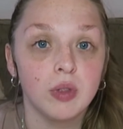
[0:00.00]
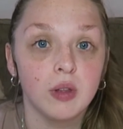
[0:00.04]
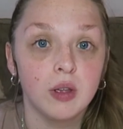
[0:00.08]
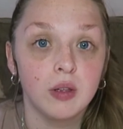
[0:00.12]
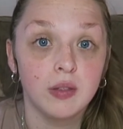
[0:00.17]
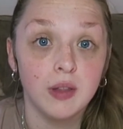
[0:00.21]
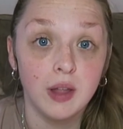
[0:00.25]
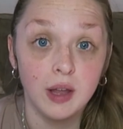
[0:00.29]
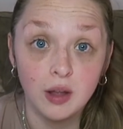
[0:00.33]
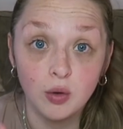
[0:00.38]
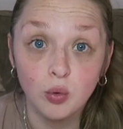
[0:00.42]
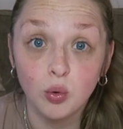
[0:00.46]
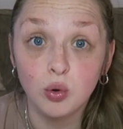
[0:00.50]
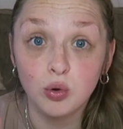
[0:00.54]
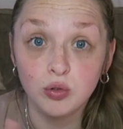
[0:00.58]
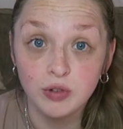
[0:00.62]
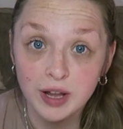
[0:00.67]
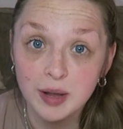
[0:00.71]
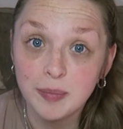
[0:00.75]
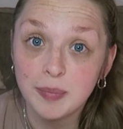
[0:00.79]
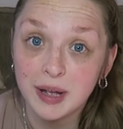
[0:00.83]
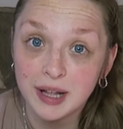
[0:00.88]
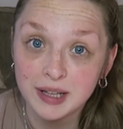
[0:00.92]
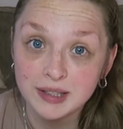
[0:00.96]
Then go
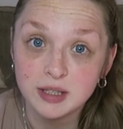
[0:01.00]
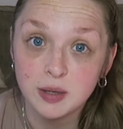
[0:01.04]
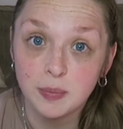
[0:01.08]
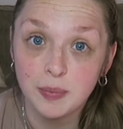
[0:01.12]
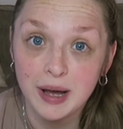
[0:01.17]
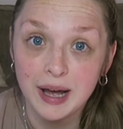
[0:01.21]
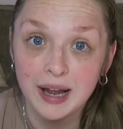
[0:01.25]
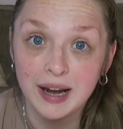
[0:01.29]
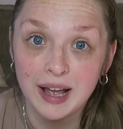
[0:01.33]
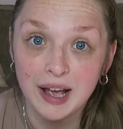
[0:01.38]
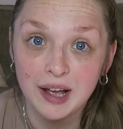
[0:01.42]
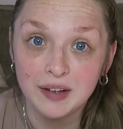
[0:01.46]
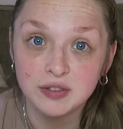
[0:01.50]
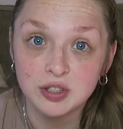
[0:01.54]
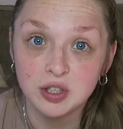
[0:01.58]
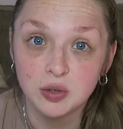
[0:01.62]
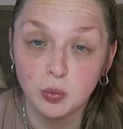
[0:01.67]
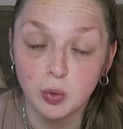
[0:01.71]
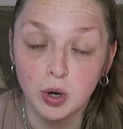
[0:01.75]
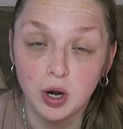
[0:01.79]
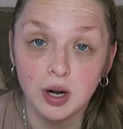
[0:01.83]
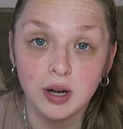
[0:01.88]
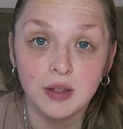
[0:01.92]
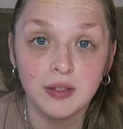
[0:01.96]
right back to the party after
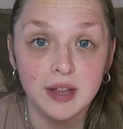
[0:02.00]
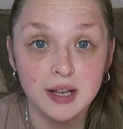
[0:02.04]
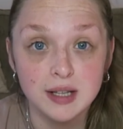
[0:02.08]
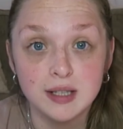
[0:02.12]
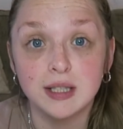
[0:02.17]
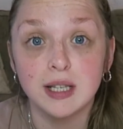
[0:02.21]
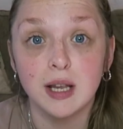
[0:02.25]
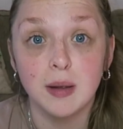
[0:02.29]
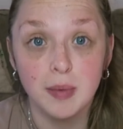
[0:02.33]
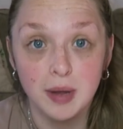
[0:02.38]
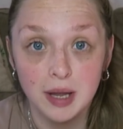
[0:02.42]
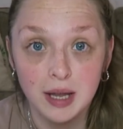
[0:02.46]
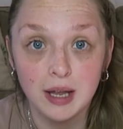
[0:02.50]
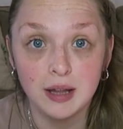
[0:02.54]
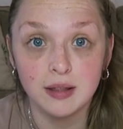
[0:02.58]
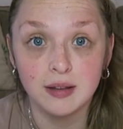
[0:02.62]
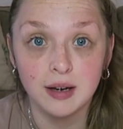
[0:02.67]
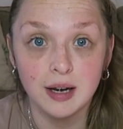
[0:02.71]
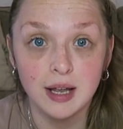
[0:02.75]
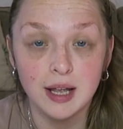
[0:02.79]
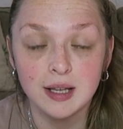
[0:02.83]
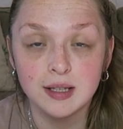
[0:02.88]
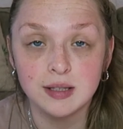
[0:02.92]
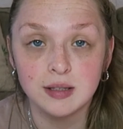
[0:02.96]
work, then same again the
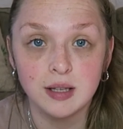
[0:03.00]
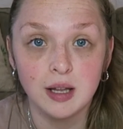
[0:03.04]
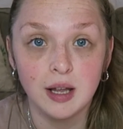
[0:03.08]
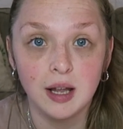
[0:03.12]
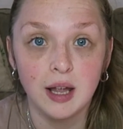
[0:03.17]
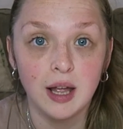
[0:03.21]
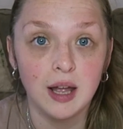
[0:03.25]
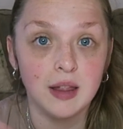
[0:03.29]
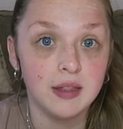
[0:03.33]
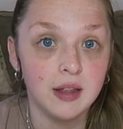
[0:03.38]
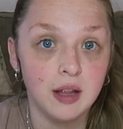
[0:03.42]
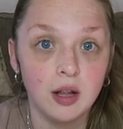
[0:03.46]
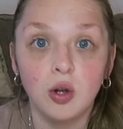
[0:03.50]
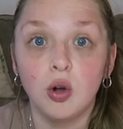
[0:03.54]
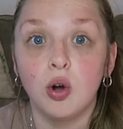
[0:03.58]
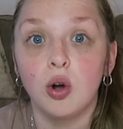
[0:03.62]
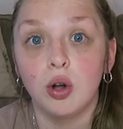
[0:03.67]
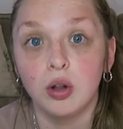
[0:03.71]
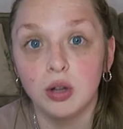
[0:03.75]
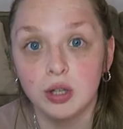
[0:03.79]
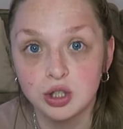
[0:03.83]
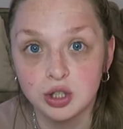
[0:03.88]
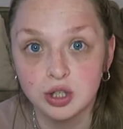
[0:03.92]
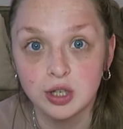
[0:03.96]
next day, and then
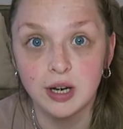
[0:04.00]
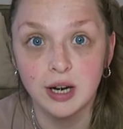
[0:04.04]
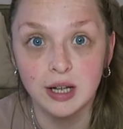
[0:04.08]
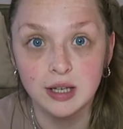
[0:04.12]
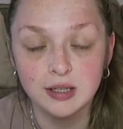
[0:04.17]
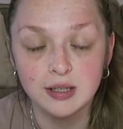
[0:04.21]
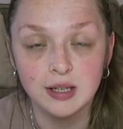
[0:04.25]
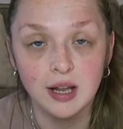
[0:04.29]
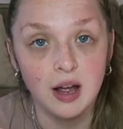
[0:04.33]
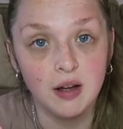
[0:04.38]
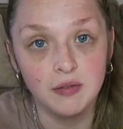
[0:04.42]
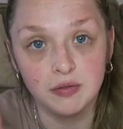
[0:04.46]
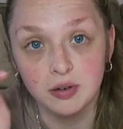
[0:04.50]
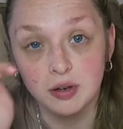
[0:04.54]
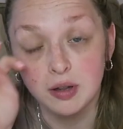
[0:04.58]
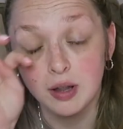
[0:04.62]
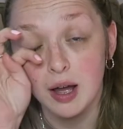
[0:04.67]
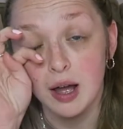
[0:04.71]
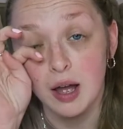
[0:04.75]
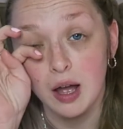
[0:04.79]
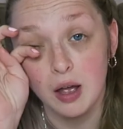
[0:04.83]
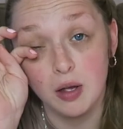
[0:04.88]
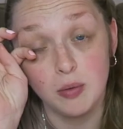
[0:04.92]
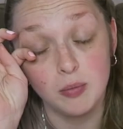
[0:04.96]
college the next day after
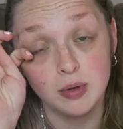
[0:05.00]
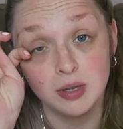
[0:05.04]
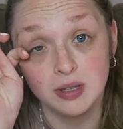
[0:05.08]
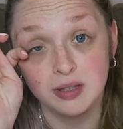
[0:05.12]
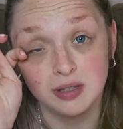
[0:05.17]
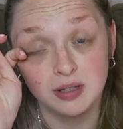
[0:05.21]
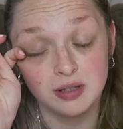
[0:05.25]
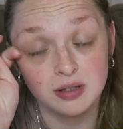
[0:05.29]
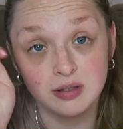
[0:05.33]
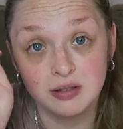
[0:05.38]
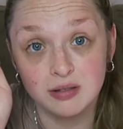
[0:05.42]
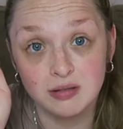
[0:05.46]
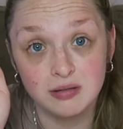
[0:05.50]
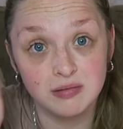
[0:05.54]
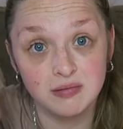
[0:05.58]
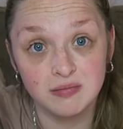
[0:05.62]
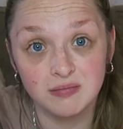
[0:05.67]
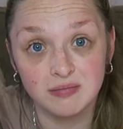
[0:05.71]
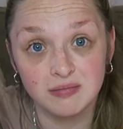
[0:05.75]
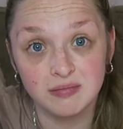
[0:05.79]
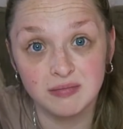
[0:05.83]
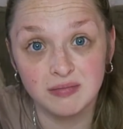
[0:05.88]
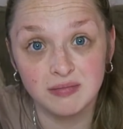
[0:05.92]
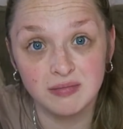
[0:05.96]
that. It was
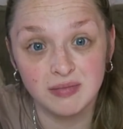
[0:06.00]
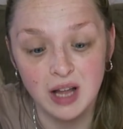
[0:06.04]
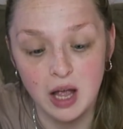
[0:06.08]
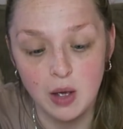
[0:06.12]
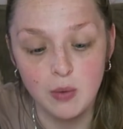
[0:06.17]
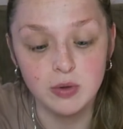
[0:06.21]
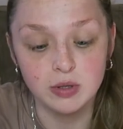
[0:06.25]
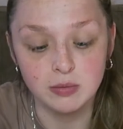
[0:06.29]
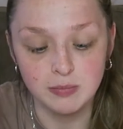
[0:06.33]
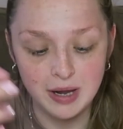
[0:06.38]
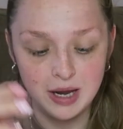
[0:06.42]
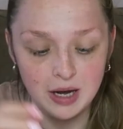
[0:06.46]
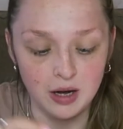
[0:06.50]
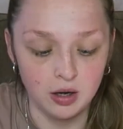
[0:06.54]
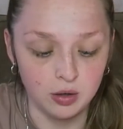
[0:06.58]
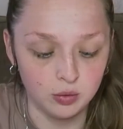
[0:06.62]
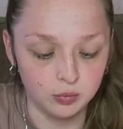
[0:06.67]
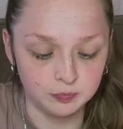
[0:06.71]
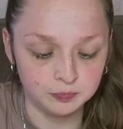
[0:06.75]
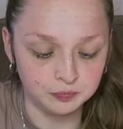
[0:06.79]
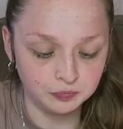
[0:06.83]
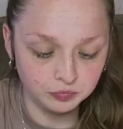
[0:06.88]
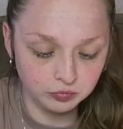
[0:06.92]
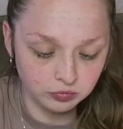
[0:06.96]

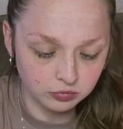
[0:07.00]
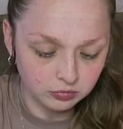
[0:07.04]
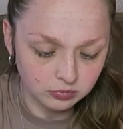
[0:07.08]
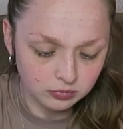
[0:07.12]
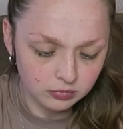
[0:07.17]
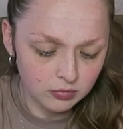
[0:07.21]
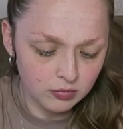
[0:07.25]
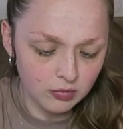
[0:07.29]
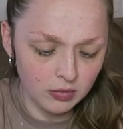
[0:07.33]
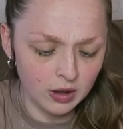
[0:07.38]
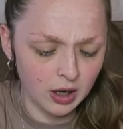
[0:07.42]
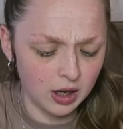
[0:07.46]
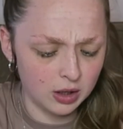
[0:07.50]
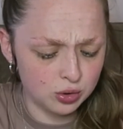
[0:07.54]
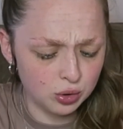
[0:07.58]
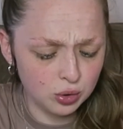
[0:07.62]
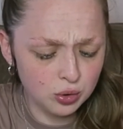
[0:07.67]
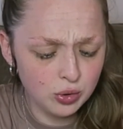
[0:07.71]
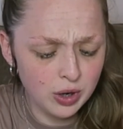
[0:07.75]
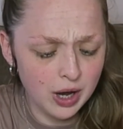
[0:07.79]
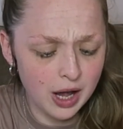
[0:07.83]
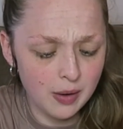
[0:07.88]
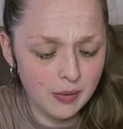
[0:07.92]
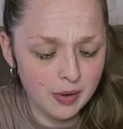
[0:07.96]
mental. I don't
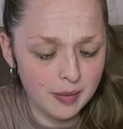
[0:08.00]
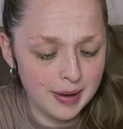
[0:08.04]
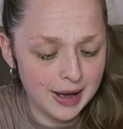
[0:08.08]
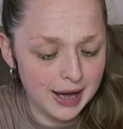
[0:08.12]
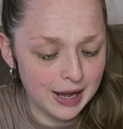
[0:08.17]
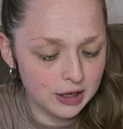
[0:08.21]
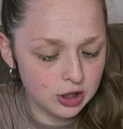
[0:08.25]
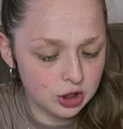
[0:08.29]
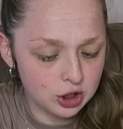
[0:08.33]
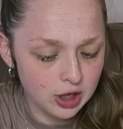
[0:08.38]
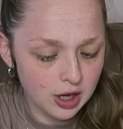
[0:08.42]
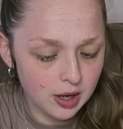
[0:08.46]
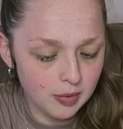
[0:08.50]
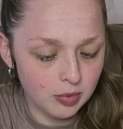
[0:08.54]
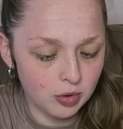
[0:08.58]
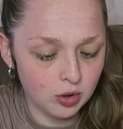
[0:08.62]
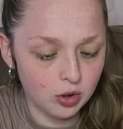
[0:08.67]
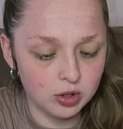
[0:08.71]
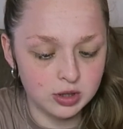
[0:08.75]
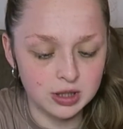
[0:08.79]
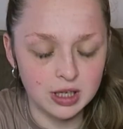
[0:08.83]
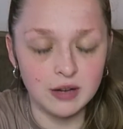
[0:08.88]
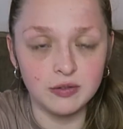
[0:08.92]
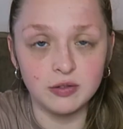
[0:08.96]
know how I managed it,
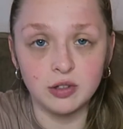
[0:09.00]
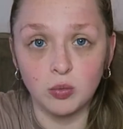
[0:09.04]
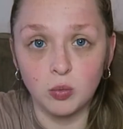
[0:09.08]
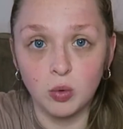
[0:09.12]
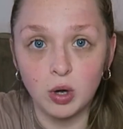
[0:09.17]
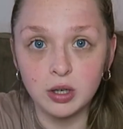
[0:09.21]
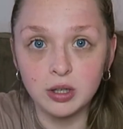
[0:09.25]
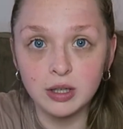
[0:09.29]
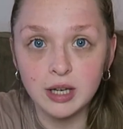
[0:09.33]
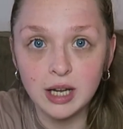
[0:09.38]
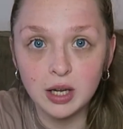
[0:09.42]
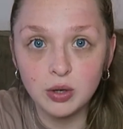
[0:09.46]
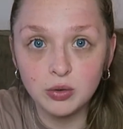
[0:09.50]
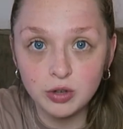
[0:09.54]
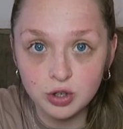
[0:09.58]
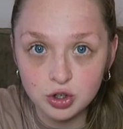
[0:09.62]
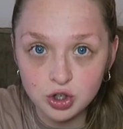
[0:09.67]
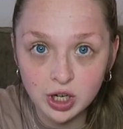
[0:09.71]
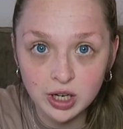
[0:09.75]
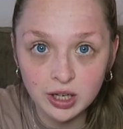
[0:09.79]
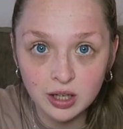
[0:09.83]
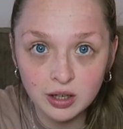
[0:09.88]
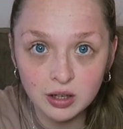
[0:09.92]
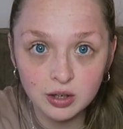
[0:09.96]
because after one night on the
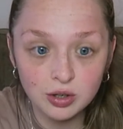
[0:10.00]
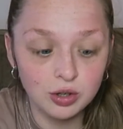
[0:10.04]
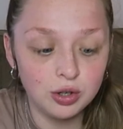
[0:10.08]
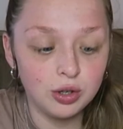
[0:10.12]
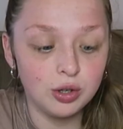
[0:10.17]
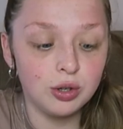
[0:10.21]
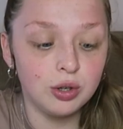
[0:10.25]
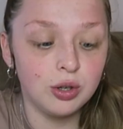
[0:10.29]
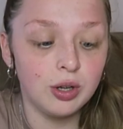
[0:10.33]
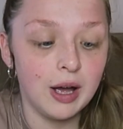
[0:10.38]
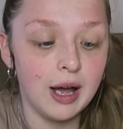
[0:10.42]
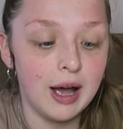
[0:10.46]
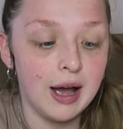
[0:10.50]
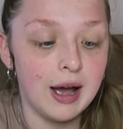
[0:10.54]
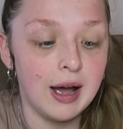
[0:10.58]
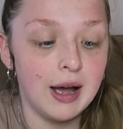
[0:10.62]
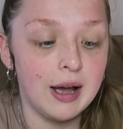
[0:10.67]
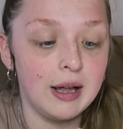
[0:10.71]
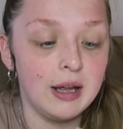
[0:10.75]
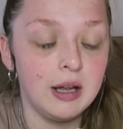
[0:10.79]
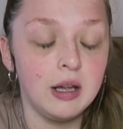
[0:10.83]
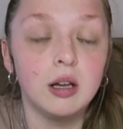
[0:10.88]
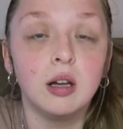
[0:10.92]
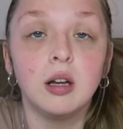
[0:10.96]
drink now,
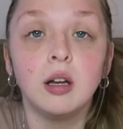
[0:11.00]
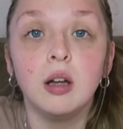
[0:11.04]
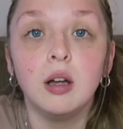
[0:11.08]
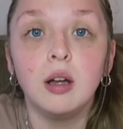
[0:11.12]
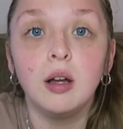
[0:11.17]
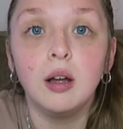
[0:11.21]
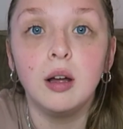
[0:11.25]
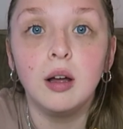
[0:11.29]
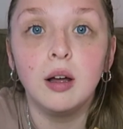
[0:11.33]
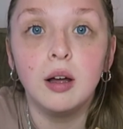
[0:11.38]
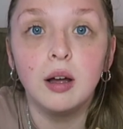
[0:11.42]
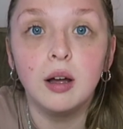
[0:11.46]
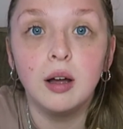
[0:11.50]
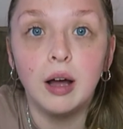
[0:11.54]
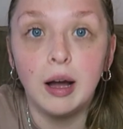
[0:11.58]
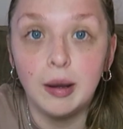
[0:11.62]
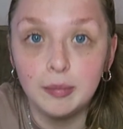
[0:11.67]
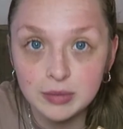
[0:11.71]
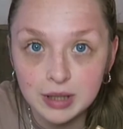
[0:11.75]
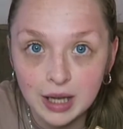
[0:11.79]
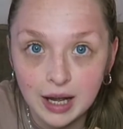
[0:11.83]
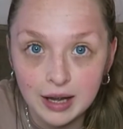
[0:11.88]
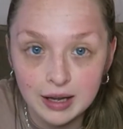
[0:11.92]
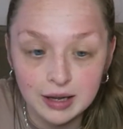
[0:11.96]

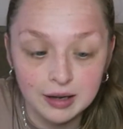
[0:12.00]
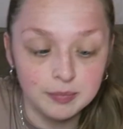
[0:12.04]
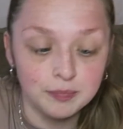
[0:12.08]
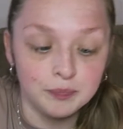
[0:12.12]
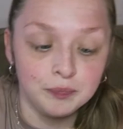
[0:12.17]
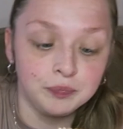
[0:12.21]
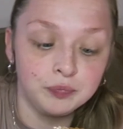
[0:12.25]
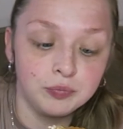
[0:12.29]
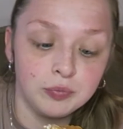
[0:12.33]
I'm dying.